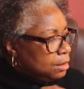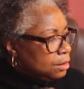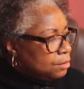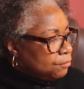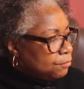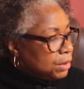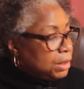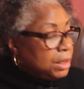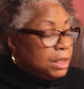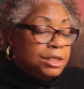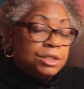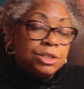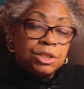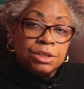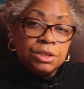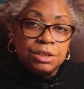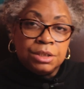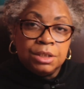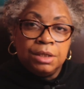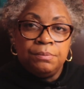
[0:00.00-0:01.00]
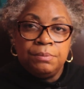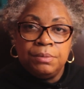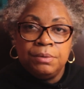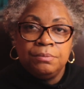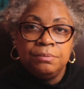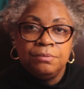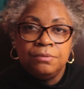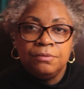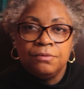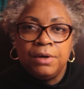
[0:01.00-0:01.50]
relationship,
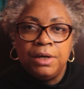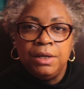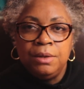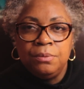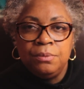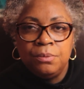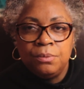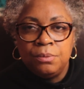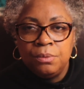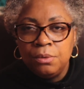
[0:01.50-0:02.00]
right?